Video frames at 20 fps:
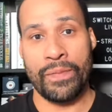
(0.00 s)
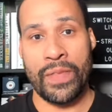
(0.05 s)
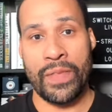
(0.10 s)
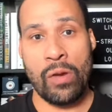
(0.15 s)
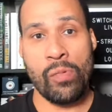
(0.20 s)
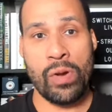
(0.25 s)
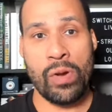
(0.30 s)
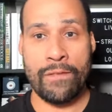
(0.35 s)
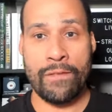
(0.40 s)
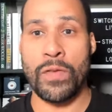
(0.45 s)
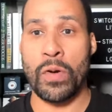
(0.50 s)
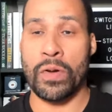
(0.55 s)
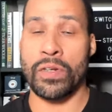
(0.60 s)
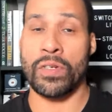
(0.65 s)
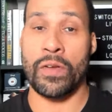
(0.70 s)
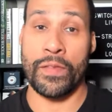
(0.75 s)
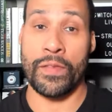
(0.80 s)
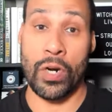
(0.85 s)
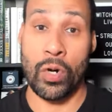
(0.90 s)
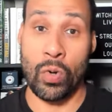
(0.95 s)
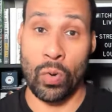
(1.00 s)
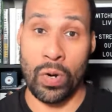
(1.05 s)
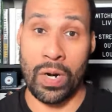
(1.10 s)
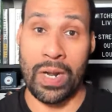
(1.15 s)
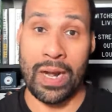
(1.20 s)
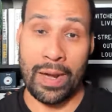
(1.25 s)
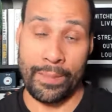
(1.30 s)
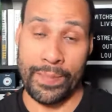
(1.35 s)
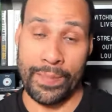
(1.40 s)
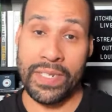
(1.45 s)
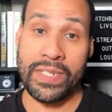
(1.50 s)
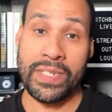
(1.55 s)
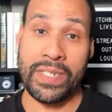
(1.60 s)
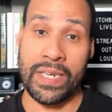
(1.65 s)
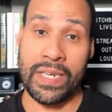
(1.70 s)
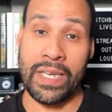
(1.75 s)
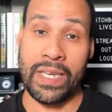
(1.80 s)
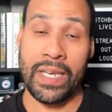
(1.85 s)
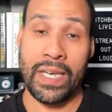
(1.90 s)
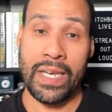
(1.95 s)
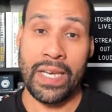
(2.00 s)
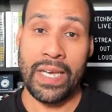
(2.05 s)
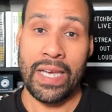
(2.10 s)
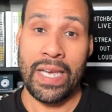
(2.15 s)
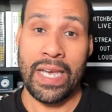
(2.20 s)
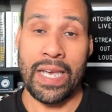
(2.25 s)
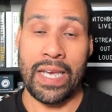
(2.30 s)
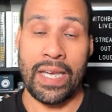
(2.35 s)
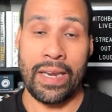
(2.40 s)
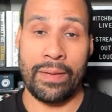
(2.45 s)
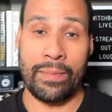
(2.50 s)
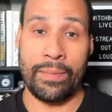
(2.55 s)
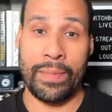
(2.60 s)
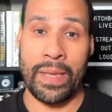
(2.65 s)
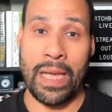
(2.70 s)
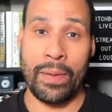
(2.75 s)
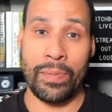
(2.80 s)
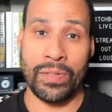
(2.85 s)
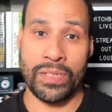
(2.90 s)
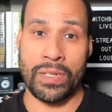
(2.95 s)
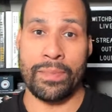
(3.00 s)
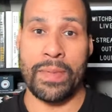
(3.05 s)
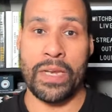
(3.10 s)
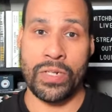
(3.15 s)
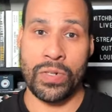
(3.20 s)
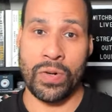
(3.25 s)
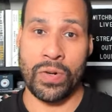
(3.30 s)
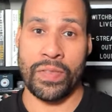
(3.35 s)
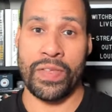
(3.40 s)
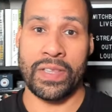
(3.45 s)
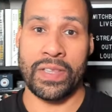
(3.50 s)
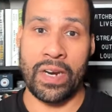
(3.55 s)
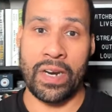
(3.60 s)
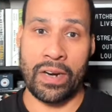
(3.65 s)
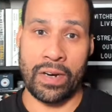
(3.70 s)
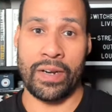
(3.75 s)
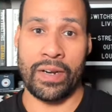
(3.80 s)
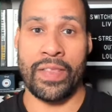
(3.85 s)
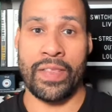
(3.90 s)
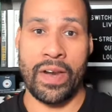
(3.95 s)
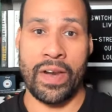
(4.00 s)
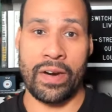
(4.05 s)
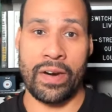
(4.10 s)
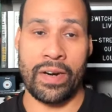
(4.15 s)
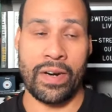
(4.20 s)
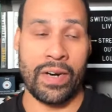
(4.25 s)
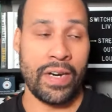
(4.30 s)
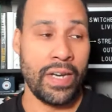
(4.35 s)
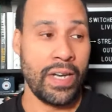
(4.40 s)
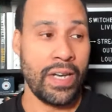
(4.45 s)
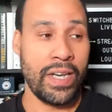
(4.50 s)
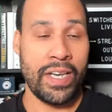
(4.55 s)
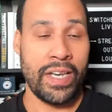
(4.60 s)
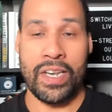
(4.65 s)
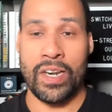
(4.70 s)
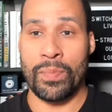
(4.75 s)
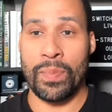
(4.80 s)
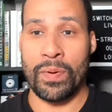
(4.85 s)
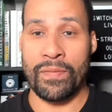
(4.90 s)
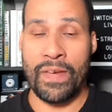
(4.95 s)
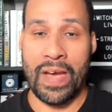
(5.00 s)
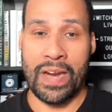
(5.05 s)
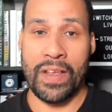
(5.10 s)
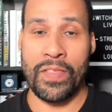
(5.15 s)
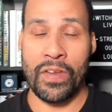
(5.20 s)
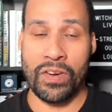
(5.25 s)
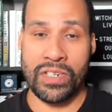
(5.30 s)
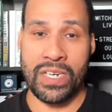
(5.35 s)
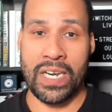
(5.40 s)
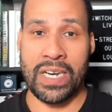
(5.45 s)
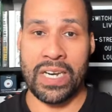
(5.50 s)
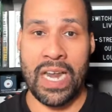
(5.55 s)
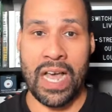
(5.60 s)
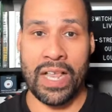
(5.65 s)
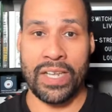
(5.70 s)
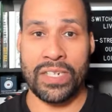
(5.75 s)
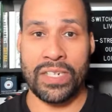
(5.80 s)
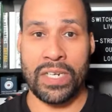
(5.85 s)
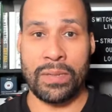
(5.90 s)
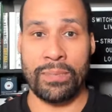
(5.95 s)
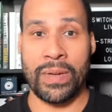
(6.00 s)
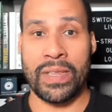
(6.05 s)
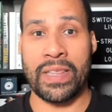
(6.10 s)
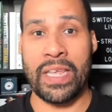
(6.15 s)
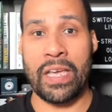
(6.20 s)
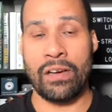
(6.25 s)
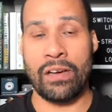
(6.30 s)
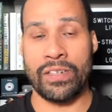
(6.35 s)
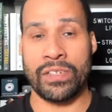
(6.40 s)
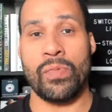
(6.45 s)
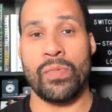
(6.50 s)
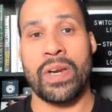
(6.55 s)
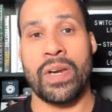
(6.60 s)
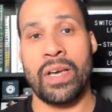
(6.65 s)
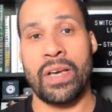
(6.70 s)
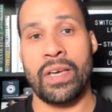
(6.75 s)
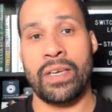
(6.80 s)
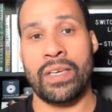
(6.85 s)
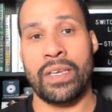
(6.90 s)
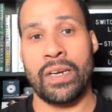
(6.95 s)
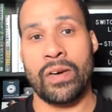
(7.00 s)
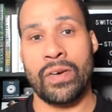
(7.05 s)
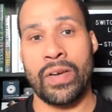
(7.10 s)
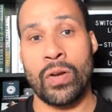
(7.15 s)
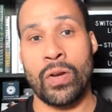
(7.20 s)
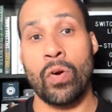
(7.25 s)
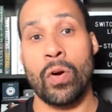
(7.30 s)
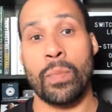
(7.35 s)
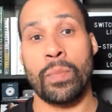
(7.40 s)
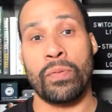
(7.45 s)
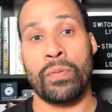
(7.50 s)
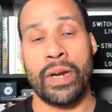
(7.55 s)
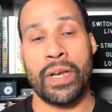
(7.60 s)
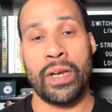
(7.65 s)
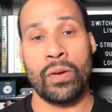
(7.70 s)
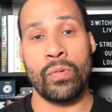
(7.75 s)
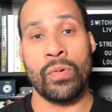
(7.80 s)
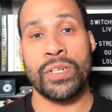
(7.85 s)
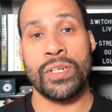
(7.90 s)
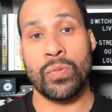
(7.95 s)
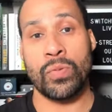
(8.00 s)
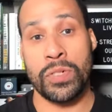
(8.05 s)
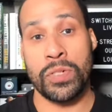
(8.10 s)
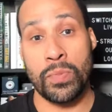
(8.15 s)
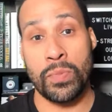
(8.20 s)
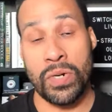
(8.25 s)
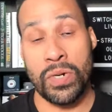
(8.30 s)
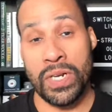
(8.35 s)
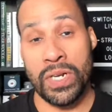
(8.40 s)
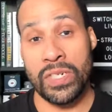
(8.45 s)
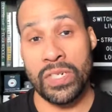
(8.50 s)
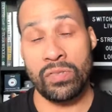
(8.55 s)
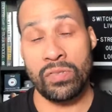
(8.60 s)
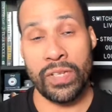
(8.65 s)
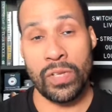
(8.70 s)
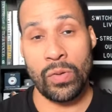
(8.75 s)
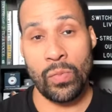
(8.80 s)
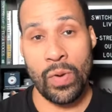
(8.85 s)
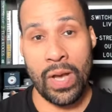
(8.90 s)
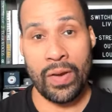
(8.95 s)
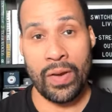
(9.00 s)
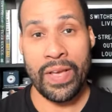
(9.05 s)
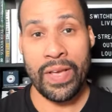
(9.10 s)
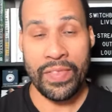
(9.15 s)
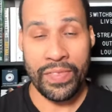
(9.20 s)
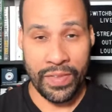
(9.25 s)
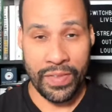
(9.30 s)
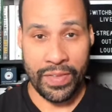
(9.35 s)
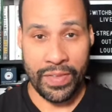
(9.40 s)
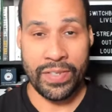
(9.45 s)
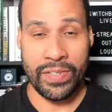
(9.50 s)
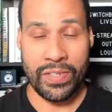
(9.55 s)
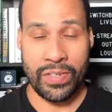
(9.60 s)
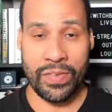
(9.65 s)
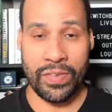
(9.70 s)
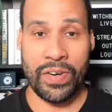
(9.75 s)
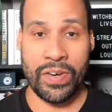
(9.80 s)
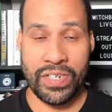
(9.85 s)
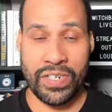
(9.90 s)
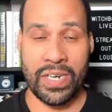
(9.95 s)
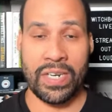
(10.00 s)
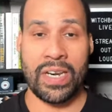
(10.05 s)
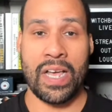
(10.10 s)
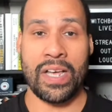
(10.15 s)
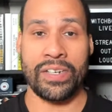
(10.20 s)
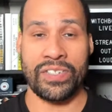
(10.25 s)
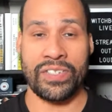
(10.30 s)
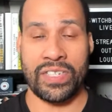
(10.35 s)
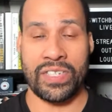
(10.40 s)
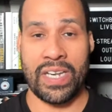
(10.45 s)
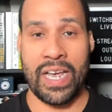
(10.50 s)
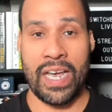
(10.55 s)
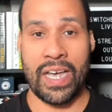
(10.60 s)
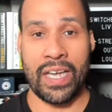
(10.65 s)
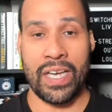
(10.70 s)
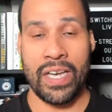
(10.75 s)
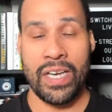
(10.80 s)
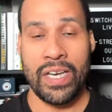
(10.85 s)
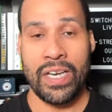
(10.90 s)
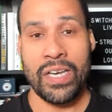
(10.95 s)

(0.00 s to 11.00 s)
they want to focus on their core competency and be able to make sure that they're providing their technology, but they also want to, incorporate what Switchboard does really well into their technology stack.